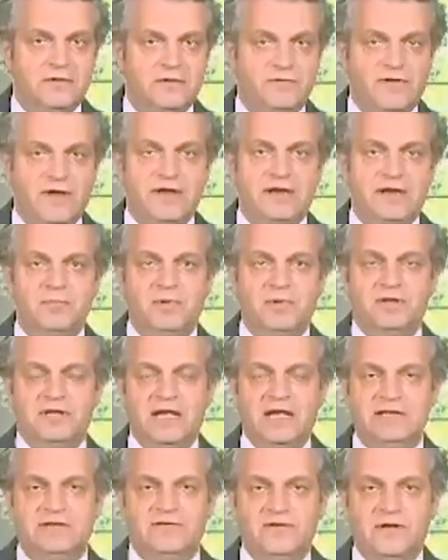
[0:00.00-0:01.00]
Vanderbilt
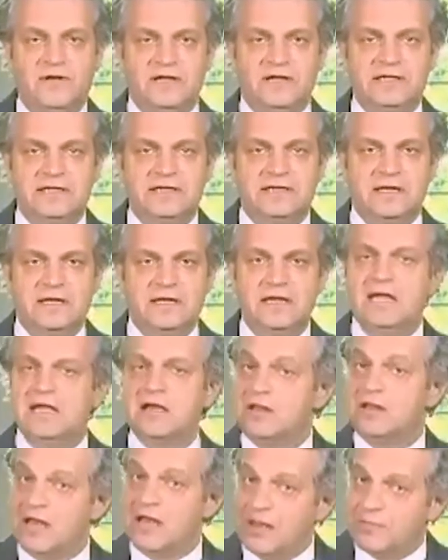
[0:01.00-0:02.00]
has faced
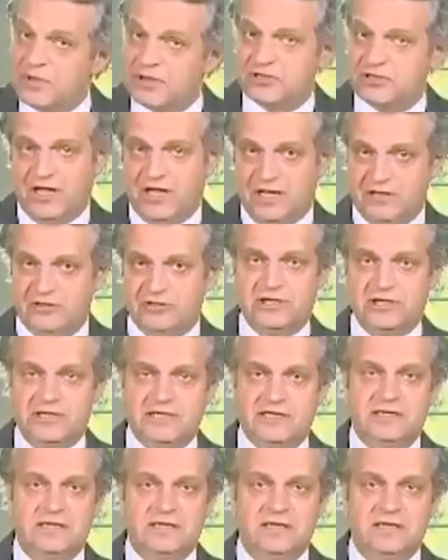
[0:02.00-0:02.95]
economic challenges.